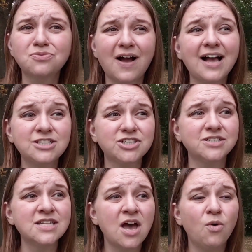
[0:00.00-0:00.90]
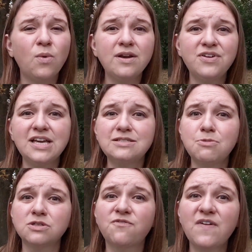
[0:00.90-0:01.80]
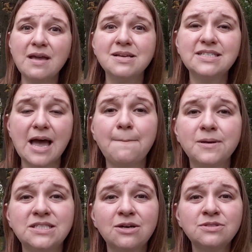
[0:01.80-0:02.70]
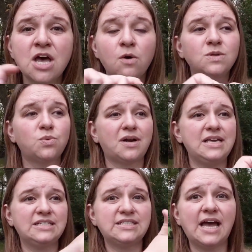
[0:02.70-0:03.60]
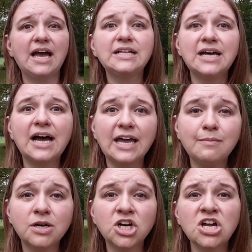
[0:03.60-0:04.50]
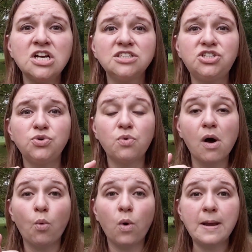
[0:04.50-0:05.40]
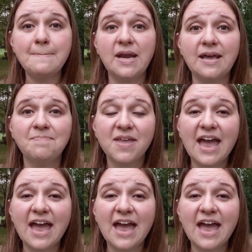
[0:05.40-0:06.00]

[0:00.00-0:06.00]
Rogers, one of his most famous episodes was where he set a timer to 1 minute,